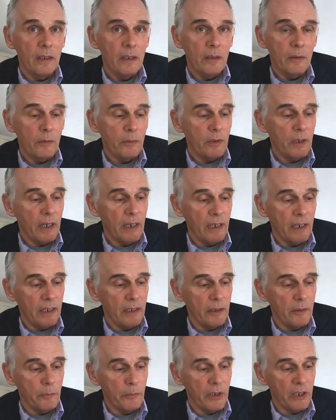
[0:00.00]

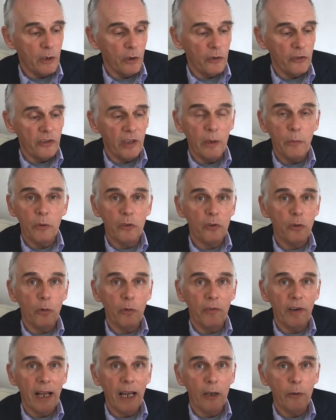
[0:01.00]
because they were
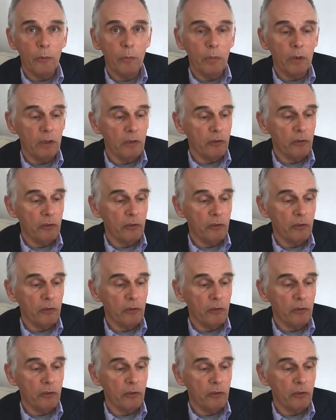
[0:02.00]
so valuable.